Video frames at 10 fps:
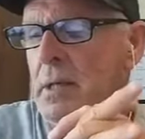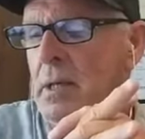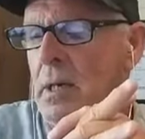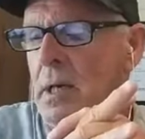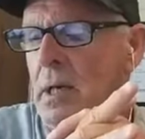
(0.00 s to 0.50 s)

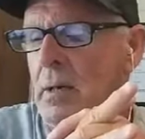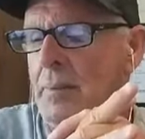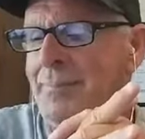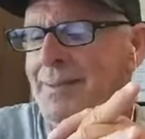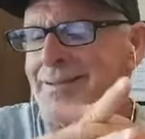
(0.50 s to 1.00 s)

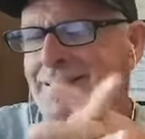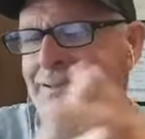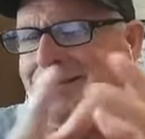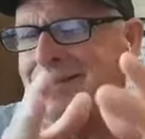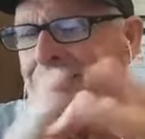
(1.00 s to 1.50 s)

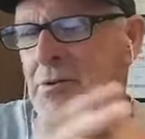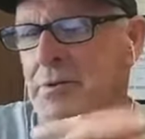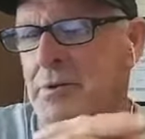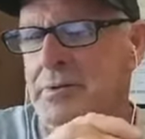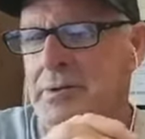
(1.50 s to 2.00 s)
you know,
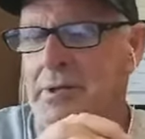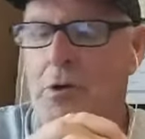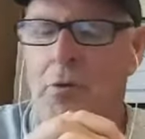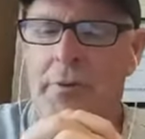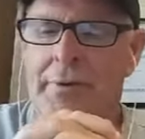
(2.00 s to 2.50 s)

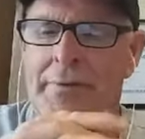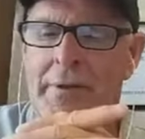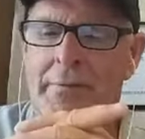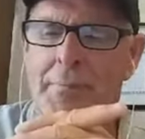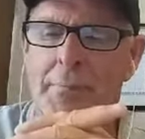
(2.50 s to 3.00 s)

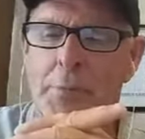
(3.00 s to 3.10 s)
the